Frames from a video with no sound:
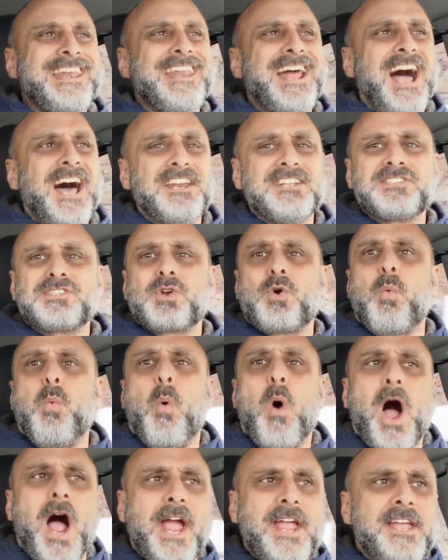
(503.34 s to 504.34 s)
not as
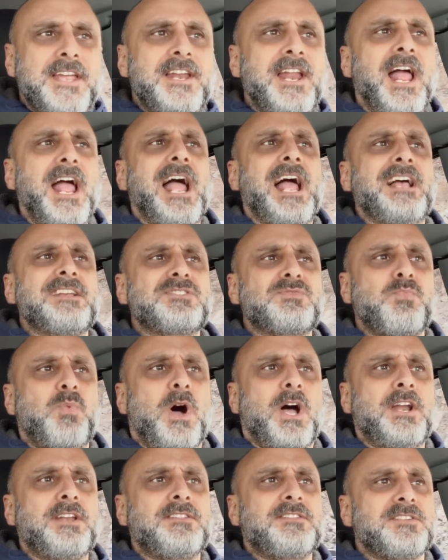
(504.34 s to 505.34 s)
quiet as
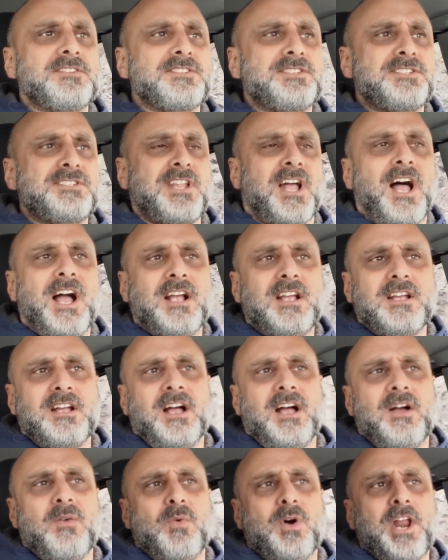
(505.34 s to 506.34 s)
what the stock
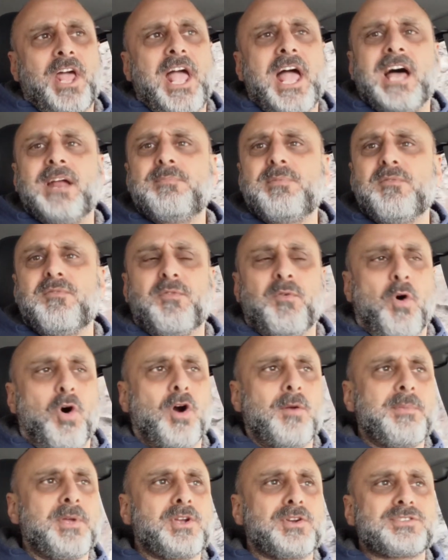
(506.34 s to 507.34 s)
uh, what I had
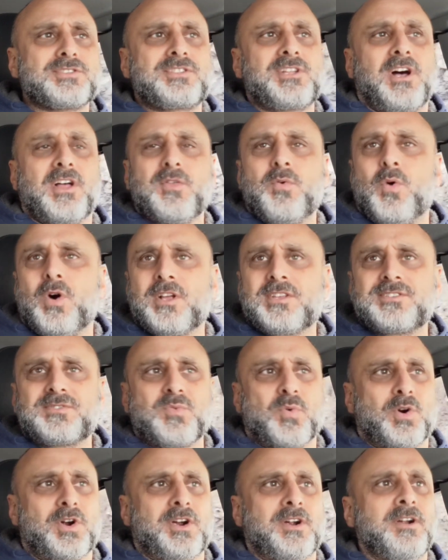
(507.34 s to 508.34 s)
before because the other ones
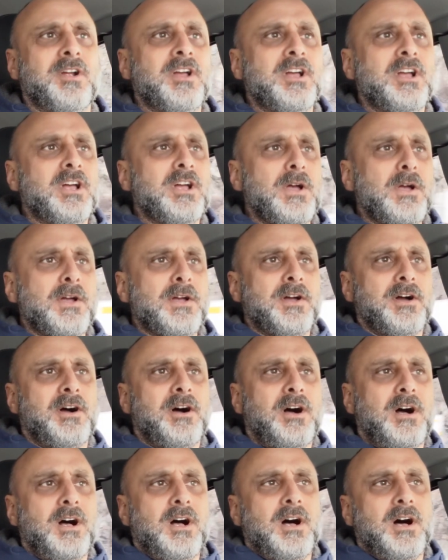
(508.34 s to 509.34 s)
were
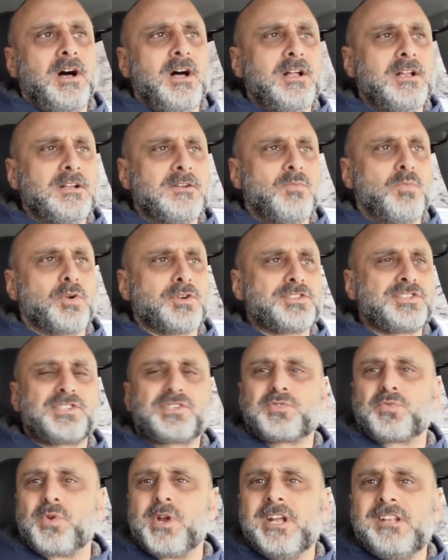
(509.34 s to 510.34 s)
uh, were
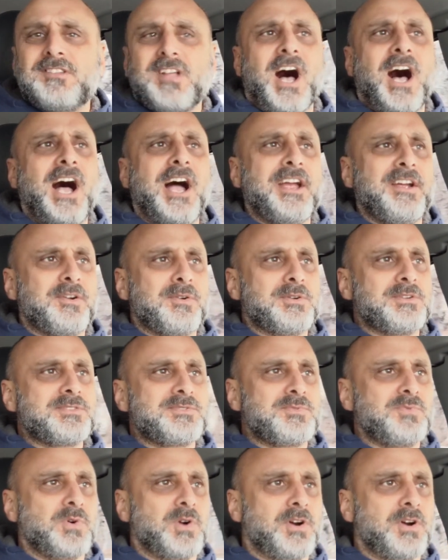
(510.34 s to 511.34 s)
street tires
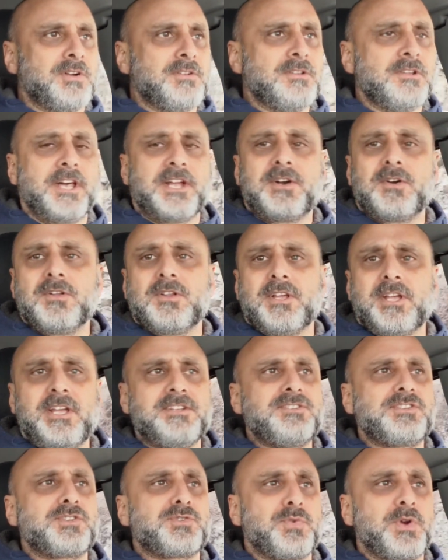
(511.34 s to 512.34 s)
were literally
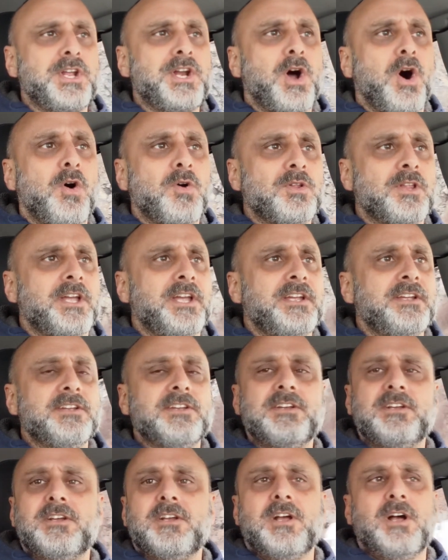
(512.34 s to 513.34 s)
street only
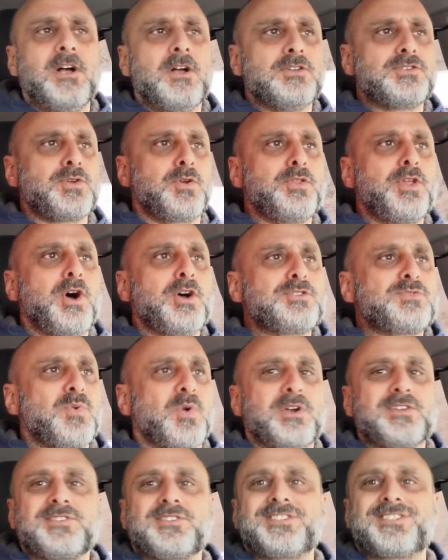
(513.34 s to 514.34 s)
so those
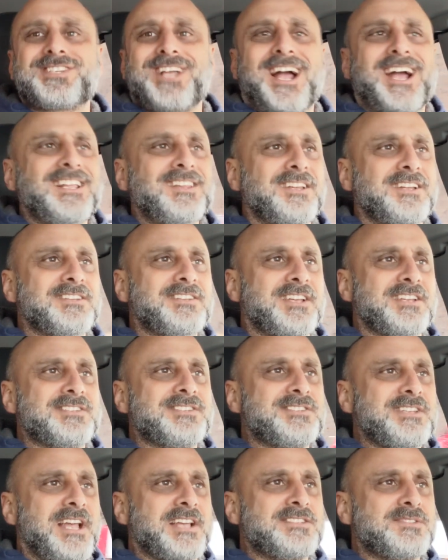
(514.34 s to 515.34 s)
were as silent
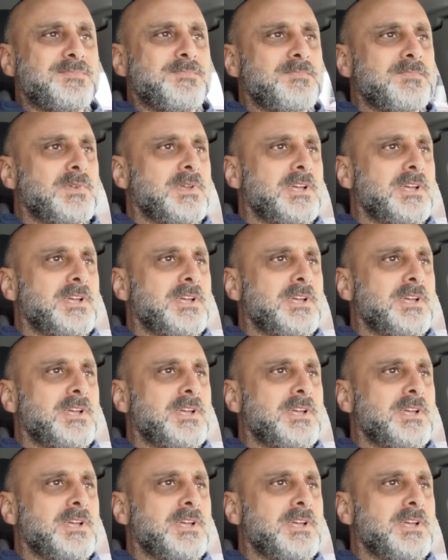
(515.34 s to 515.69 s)
as as,